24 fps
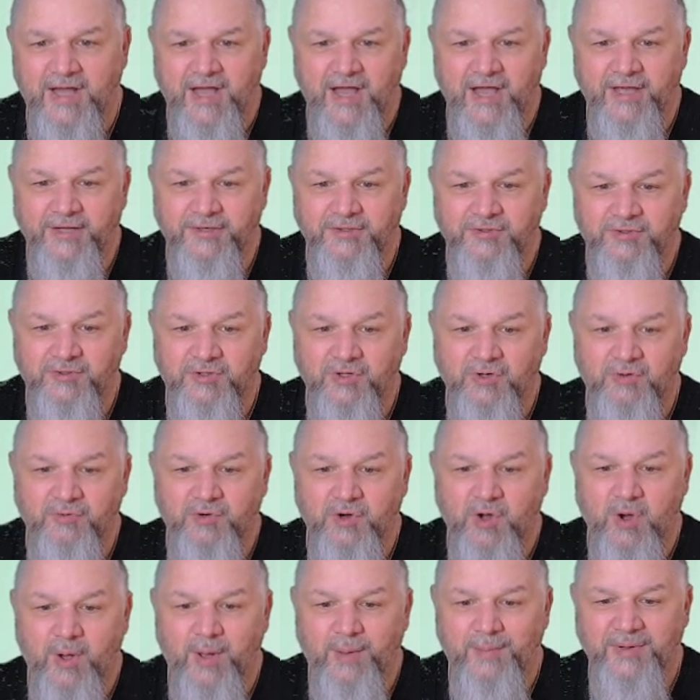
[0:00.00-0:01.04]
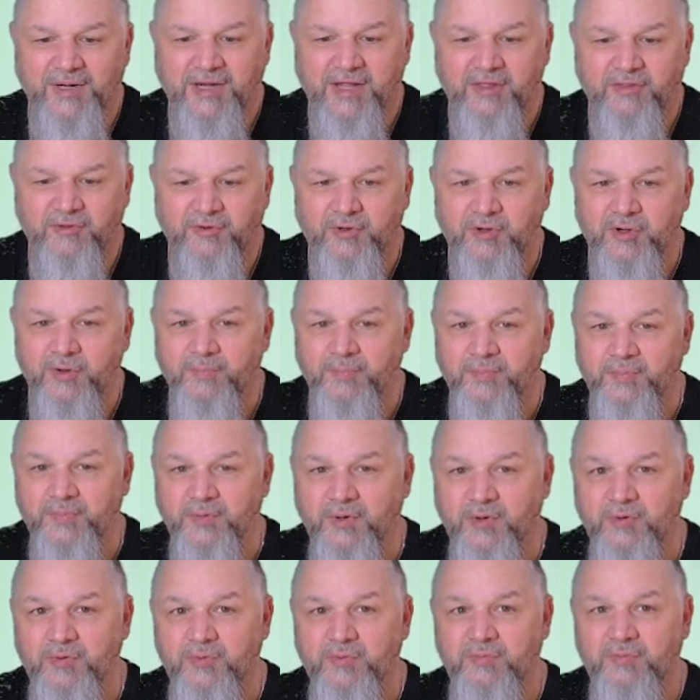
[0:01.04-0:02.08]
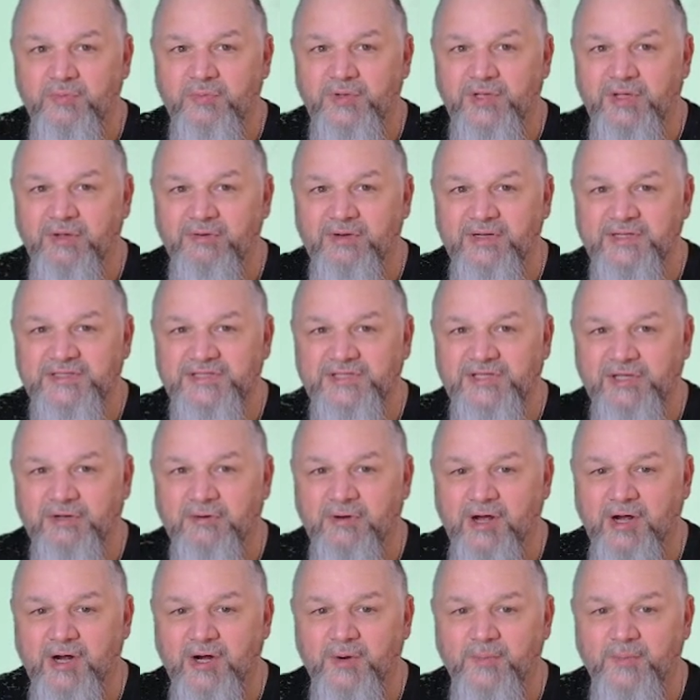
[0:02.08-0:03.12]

I don't know how many other Naboo units there are,